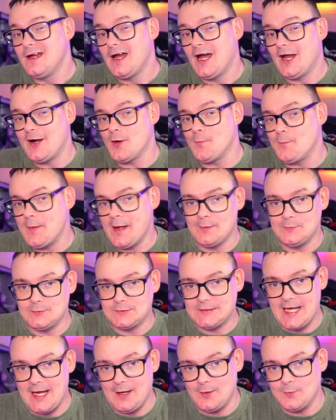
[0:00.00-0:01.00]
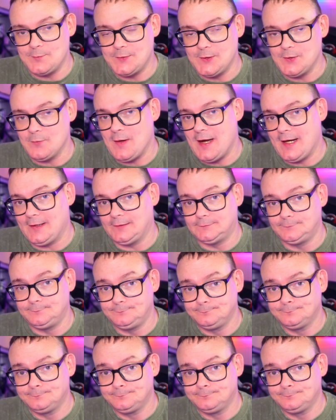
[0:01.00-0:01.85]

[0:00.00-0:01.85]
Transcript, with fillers: and I'll be able to help you out.